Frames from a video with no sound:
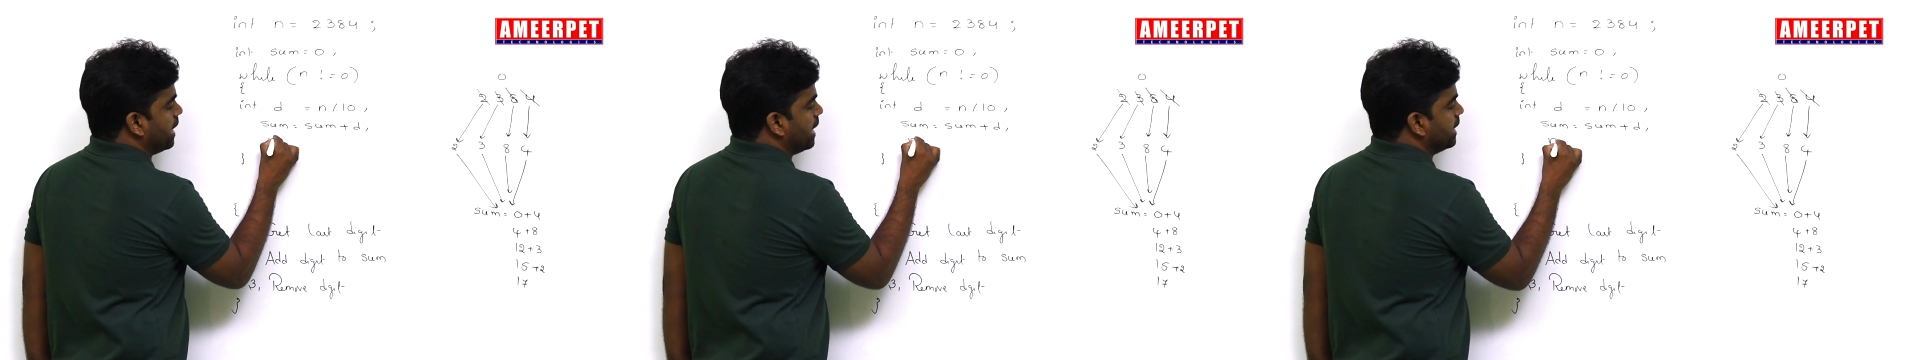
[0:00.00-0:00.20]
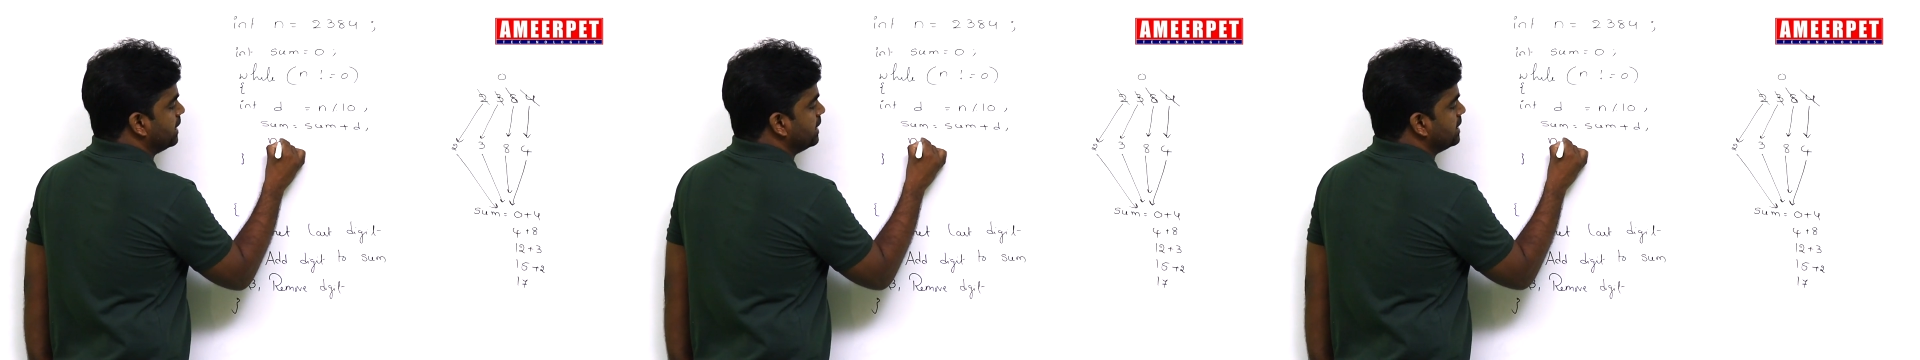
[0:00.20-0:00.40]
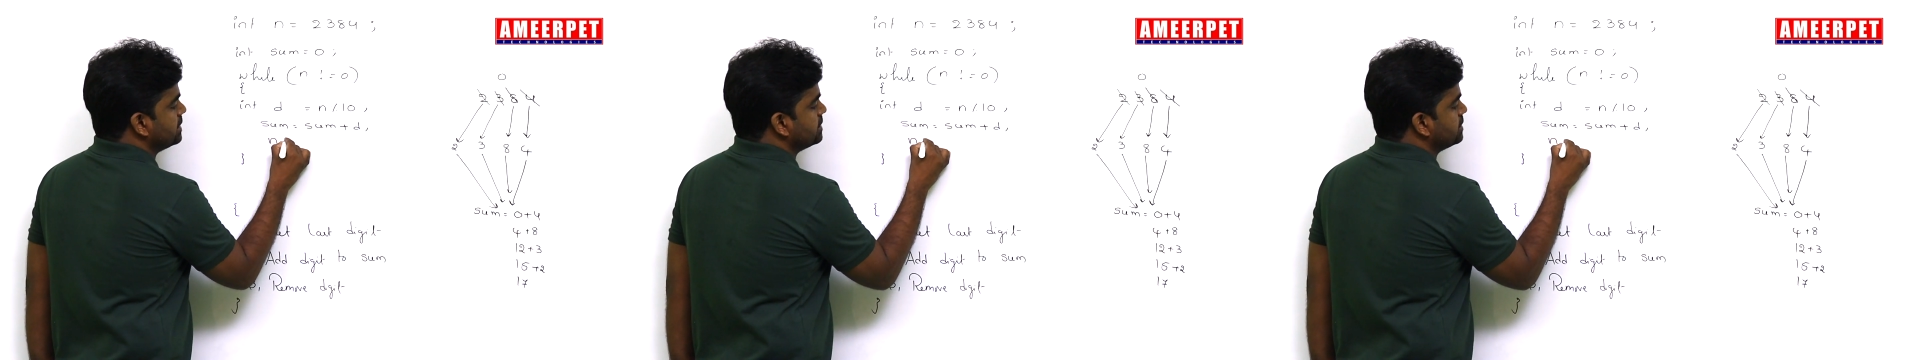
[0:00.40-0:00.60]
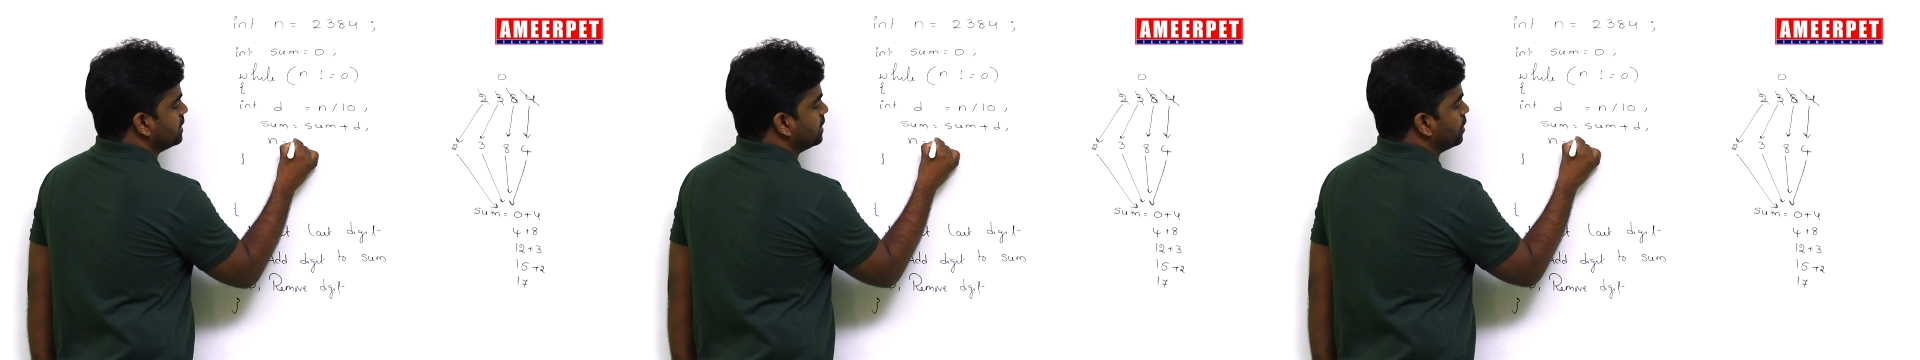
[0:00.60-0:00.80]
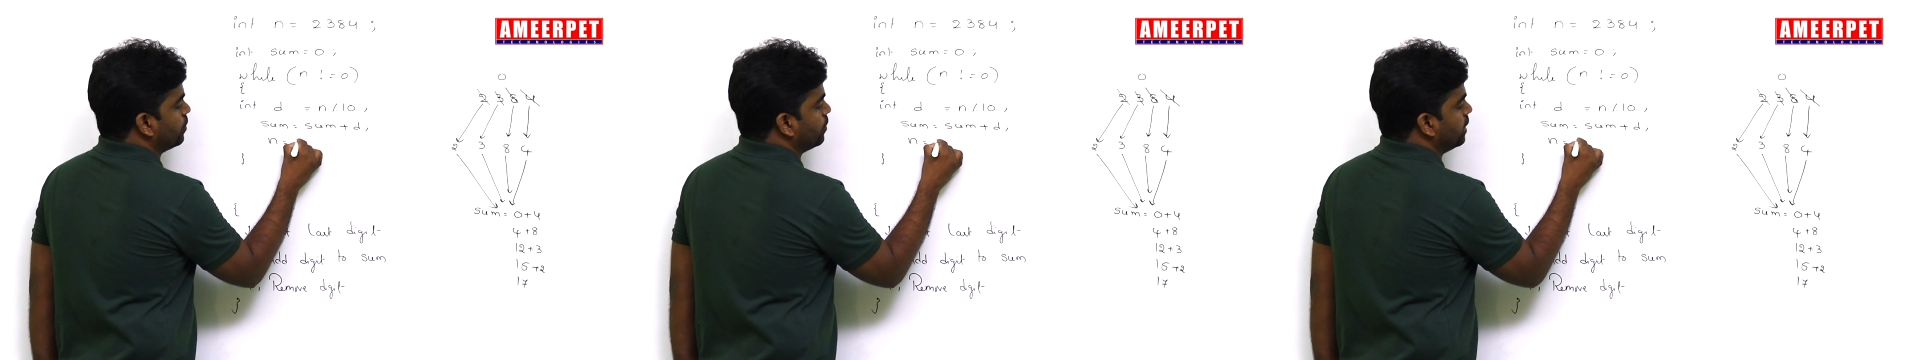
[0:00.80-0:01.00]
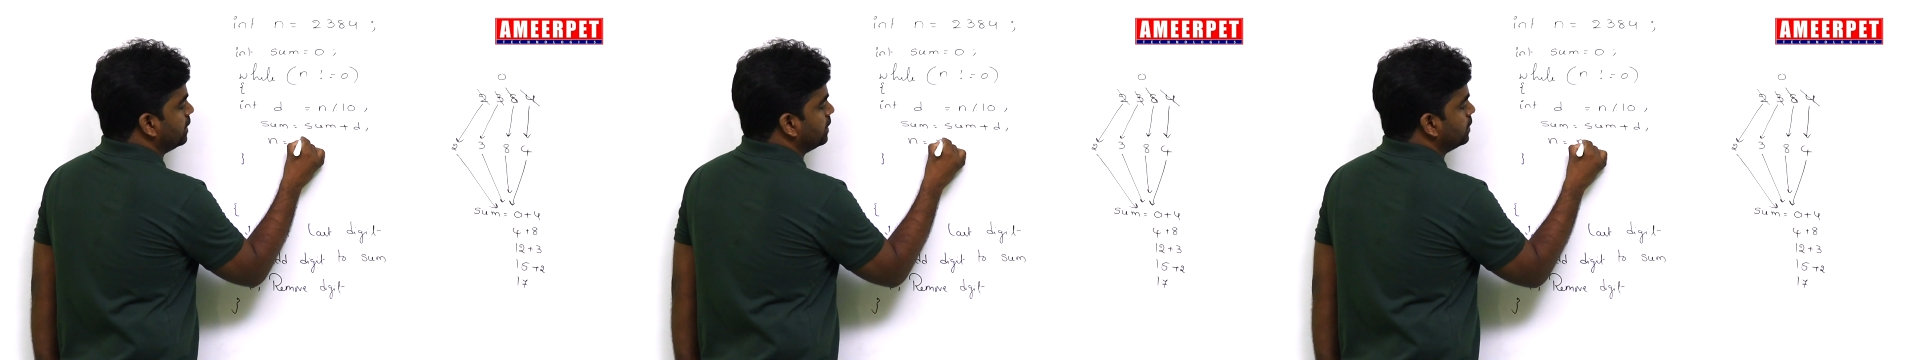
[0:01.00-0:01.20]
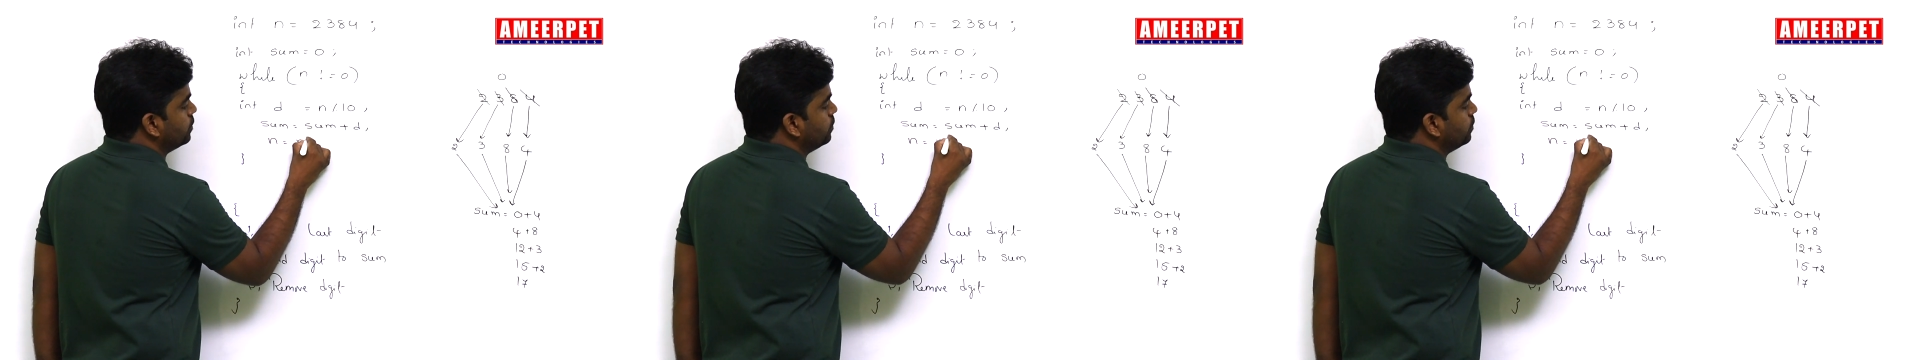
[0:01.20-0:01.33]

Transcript: N is equal